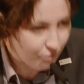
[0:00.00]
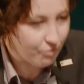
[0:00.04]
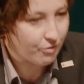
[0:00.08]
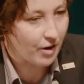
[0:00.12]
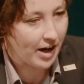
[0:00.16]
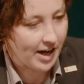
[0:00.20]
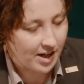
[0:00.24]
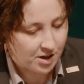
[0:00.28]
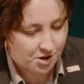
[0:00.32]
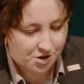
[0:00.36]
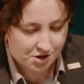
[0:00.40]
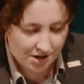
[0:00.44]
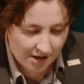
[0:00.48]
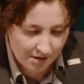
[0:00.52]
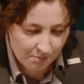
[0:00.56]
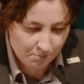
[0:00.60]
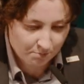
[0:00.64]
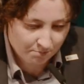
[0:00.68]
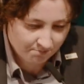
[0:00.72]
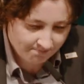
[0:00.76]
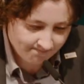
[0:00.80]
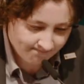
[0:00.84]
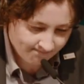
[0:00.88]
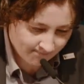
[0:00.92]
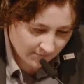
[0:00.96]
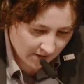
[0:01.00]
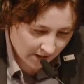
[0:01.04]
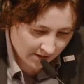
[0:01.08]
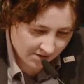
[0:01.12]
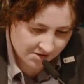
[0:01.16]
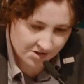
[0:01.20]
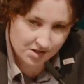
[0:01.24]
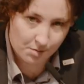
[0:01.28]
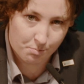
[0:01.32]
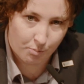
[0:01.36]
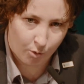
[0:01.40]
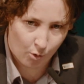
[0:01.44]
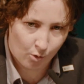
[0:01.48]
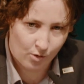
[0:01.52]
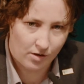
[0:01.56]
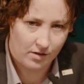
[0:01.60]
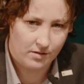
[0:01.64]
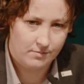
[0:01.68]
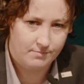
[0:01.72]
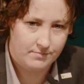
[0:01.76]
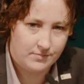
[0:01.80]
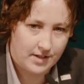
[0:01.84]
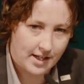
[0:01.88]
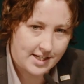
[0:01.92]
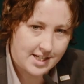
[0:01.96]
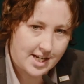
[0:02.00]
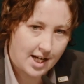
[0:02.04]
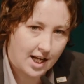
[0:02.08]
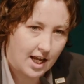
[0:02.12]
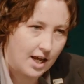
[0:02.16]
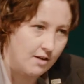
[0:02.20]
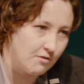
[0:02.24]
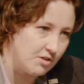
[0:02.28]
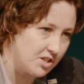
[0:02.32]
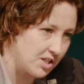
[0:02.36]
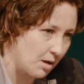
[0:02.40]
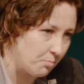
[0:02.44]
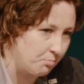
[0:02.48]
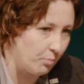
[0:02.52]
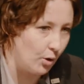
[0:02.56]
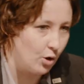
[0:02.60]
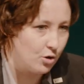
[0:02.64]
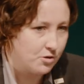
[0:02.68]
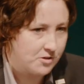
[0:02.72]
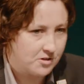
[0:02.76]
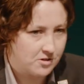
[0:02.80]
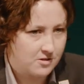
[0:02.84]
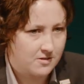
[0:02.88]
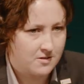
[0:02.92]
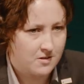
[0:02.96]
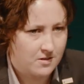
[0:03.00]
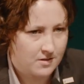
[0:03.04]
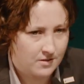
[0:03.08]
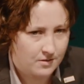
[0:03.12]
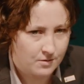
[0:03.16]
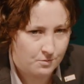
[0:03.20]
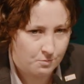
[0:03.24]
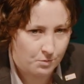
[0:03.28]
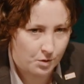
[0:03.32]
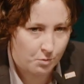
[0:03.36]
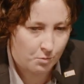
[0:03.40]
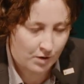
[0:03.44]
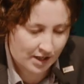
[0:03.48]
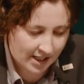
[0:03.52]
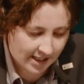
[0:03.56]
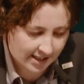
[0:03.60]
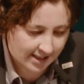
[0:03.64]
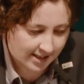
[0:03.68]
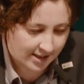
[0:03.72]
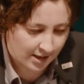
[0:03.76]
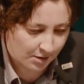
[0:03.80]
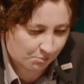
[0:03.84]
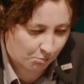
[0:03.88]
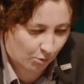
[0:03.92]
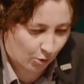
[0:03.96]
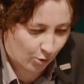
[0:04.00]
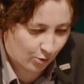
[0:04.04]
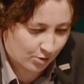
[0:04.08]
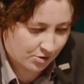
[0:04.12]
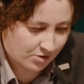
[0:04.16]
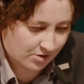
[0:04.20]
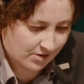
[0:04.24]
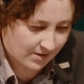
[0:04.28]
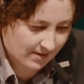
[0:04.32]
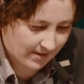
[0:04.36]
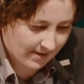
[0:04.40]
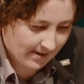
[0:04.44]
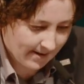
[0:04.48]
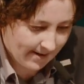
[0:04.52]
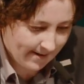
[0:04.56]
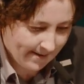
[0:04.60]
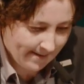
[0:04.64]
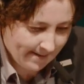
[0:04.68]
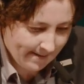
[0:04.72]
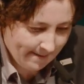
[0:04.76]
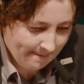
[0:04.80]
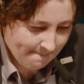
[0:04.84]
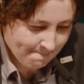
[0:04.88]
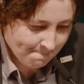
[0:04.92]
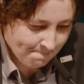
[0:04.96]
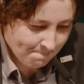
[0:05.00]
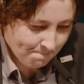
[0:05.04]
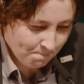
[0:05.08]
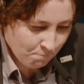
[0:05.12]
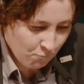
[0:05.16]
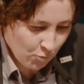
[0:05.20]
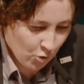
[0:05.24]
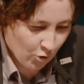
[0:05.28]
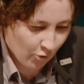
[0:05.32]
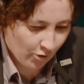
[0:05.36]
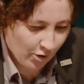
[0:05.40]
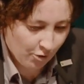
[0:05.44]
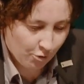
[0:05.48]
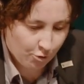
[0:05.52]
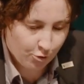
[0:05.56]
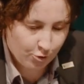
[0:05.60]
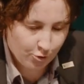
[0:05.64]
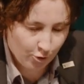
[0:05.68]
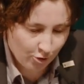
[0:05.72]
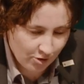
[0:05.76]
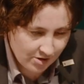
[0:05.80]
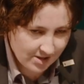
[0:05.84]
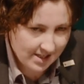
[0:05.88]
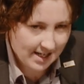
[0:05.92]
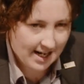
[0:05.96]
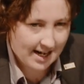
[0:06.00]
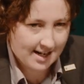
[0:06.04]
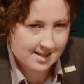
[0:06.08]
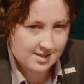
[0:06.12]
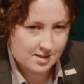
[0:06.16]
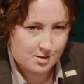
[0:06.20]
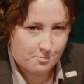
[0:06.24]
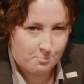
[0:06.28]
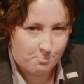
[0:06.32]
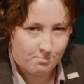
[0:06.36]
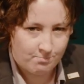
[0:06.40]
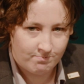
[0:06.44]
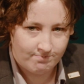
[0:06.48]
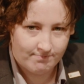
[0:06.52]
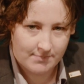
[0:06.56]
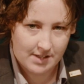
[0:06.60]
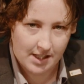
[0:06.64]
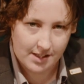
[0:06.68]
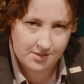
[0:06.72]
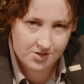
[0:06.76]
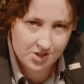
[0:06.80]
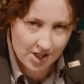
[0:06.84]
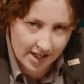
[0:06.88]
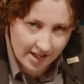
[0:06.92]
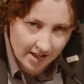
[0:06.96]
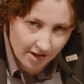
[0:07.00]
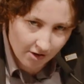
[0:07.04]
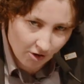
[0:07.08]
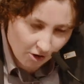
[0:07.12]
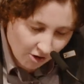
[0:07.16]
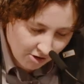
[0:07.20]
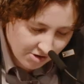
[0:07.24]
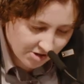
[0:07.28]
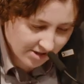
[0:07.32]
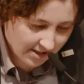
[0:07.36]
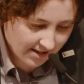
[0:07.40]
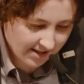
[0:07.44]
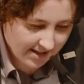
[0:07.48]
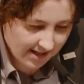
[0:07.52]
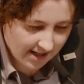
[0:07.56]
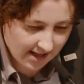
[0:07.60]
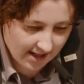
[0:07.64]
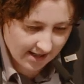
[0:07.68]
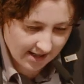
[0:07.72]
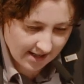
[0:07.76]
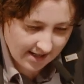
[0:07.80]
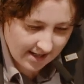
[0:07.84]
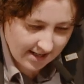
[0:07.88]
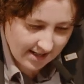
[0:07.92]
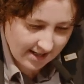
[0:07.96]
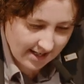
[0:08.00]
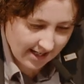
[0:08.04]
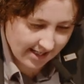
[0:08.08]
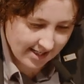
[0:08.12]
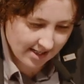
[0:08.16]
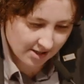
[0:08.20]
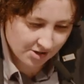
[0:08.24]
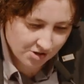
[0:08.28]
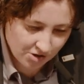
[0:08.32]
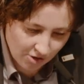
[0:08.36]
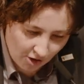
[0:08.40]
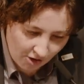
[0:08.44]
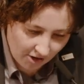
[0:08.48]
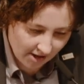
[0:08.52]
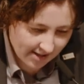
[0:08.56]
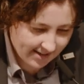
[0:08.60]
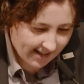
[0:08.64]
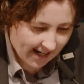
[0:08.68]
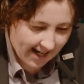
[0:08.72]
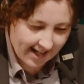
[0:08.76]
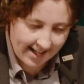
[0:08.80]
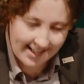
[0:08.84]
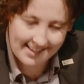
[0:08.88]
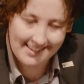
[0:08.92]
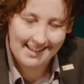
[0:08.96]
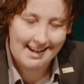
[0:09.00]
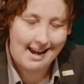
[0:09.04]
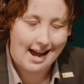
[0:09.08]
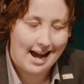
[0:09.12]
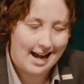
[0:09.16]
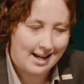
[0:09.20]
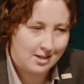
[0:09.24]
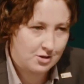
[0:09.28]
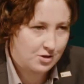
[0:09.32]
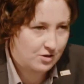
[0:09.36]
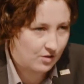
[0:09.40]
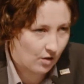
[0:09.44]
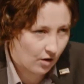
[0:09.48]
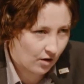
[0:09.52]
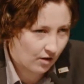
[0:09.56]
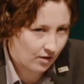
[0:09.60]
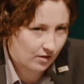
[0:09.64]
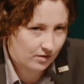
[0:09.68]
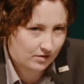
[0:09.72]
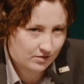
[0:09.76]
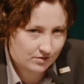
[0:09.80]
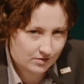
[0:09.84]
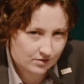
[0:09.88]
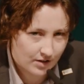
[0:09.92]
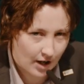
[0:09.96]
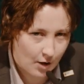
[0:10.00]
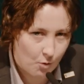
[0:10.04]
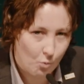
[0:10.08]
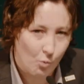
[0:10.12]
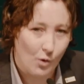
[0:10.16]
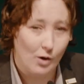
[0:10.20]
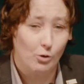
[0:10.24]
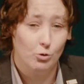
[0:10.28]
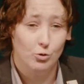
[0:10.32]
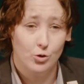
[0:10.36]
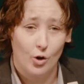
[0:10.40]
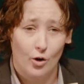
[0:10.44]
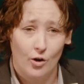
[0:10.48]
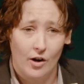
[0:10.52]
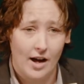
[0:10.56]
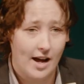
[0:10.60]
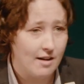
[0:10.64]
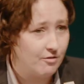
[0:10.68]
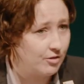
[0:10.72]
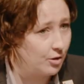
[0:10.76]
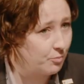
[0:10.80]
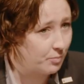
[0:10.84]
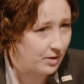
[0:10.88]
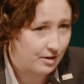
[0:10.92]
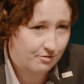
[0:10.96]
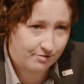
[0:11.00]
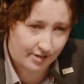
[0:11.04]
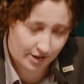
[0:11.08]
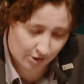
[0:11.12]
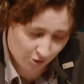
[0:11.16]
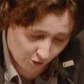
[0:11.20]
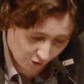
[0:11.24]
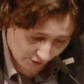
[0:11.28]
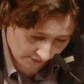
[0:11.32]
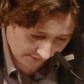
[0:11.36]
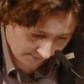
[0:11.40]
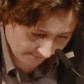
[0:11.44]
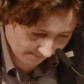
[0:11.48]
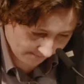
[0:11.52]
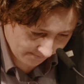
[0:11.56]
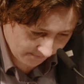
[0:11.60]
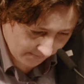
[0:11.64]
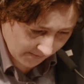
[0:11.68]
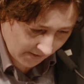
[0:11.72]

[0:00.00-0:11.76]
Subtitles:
friendship and support, and you gave us a boost when we needed it most. Your enthusiasm, your generosity, and your solidarity has not and will not ever be forgotten.